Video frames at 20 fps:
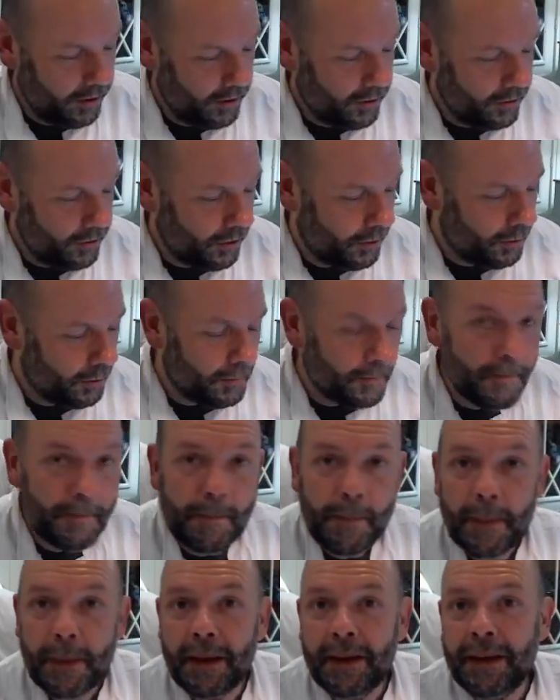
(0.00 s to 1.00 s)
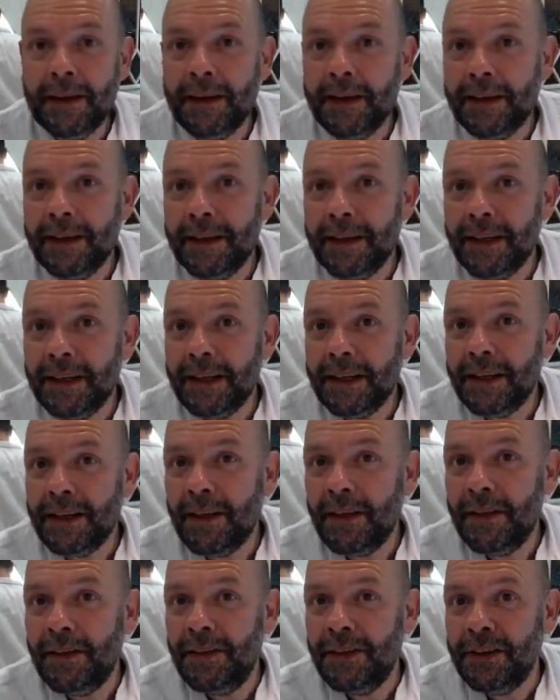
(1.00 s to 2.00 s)
So
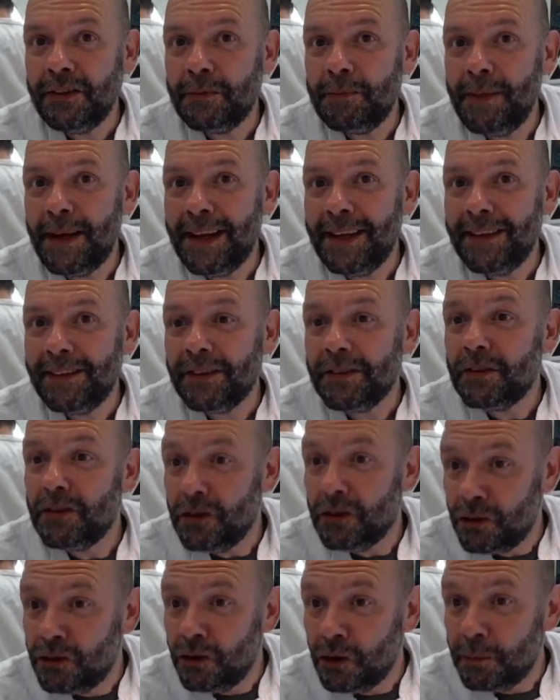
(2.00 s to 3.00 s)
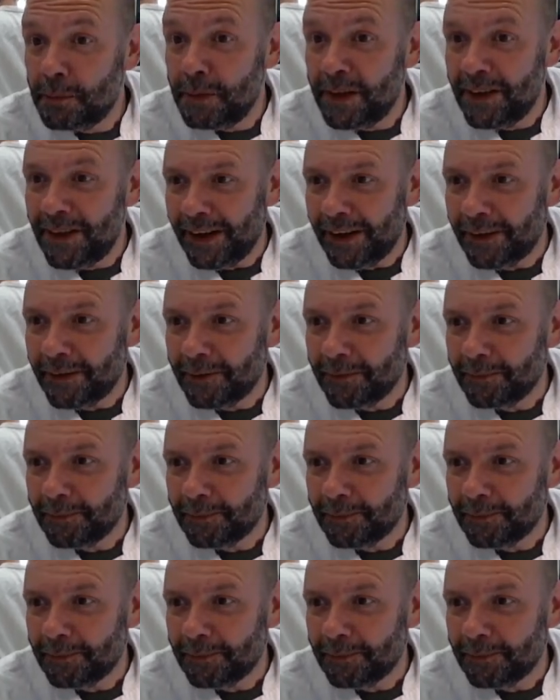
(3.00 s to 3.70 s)
this bend should be there.